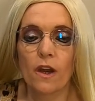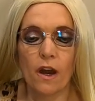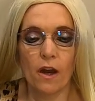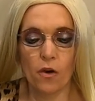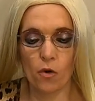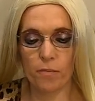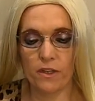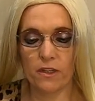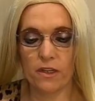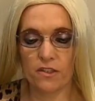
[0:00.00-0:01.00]
I hope
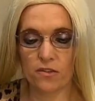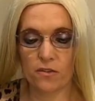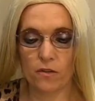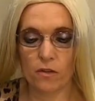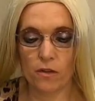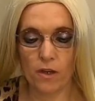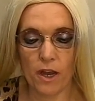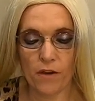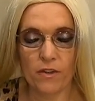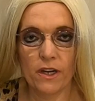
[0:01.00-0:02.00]
it does
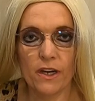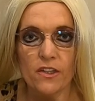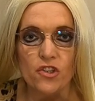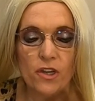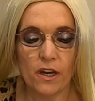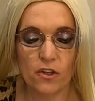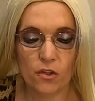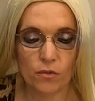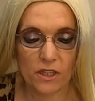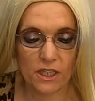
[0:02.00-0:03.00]
have a nice shine
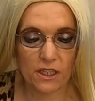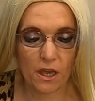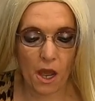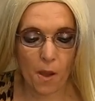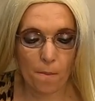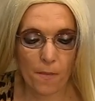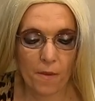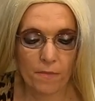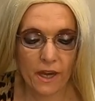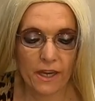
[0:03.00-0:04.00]
to it.
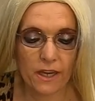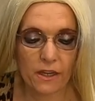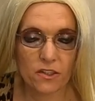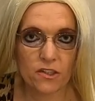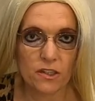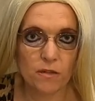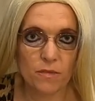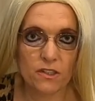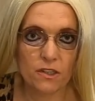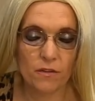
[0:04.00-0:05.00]
I can't see
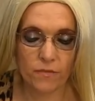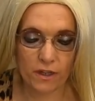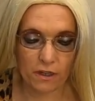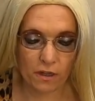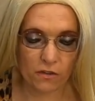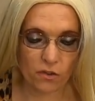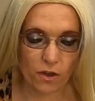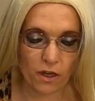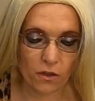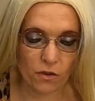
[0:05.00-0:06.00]
myself right now, so
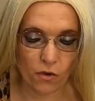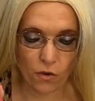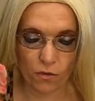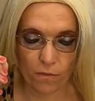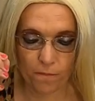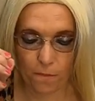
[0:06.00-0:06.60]
I don't know,